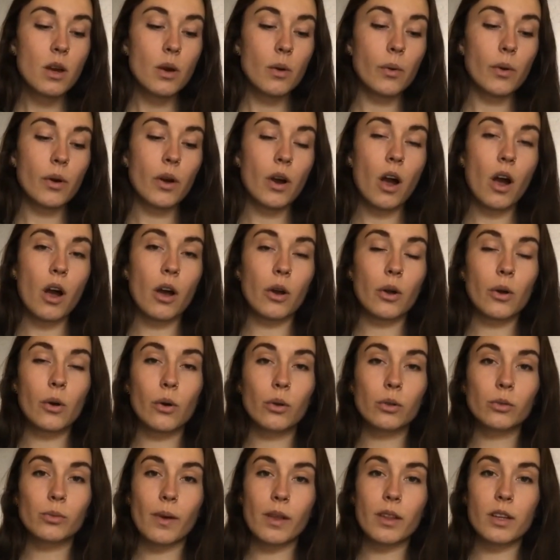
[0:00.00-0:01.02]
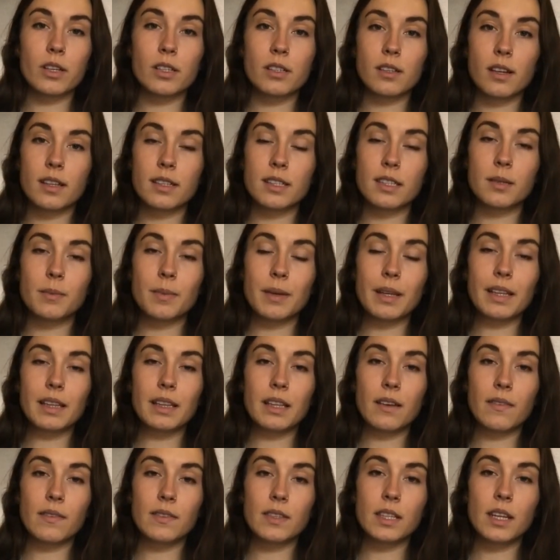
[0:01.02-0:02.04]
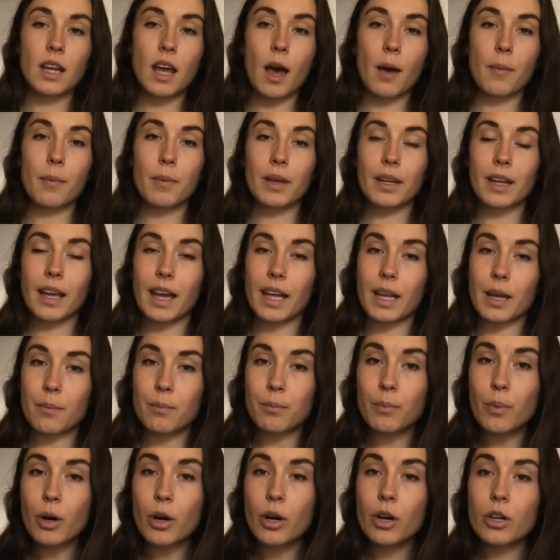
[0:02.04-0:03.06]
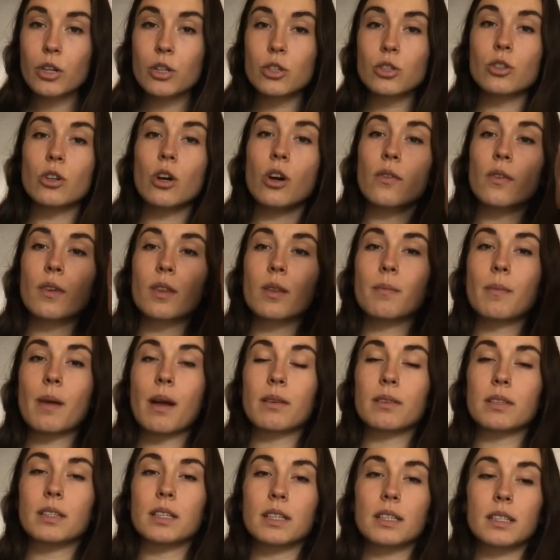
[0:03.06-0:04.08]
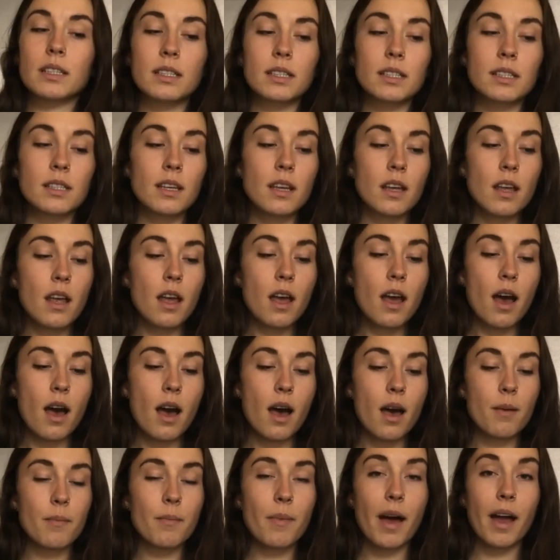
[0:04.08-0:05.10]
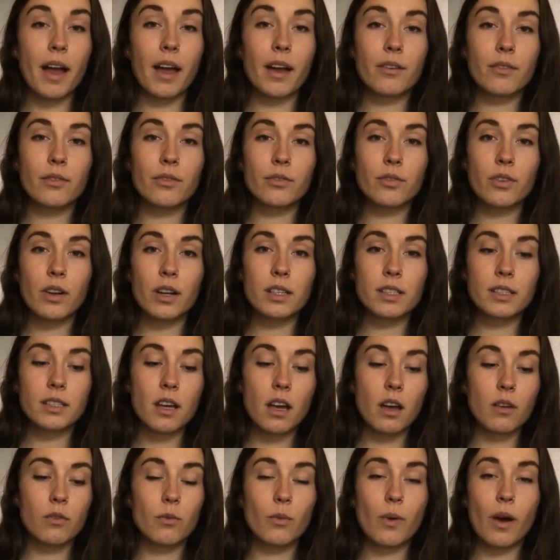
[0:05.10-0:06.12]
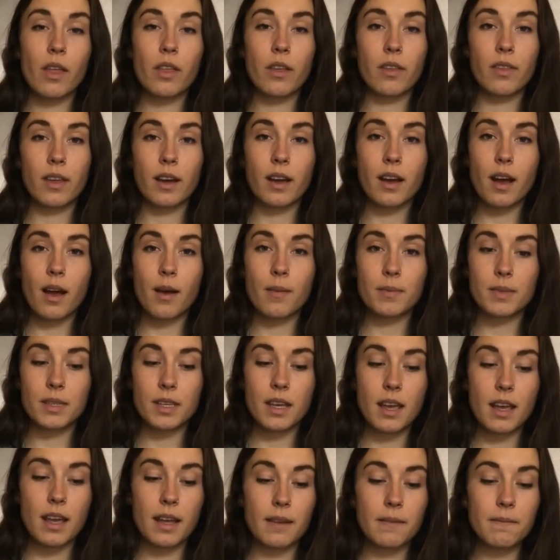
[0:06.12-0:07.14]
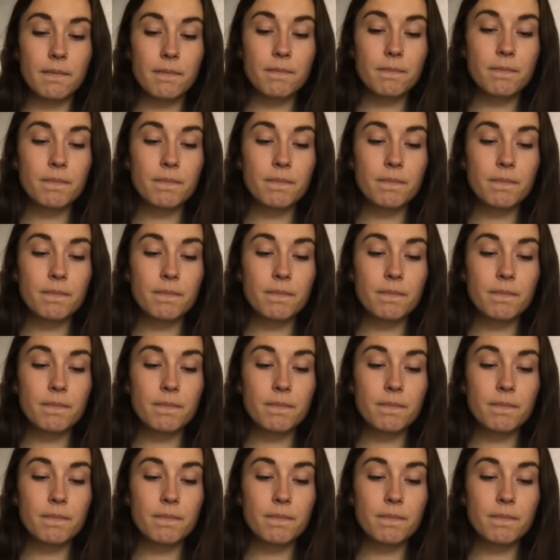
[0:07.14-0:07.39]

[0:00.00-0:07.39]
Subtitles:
where our cold weather starts to be lifted up and kind of pushed over the mountains by a front of weather that comes in.